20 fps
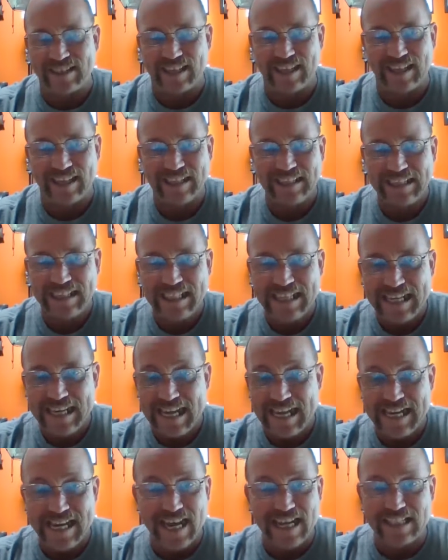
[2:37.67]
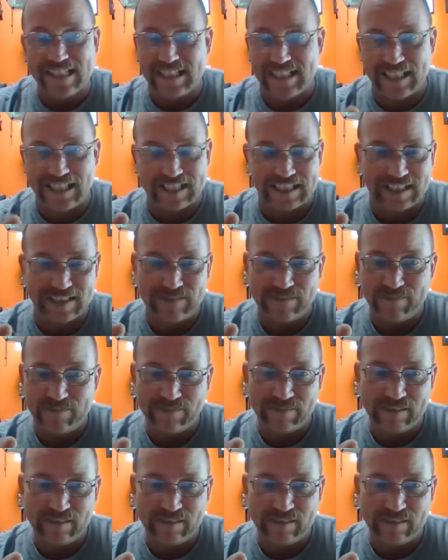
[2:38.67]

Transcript: Uh, he does this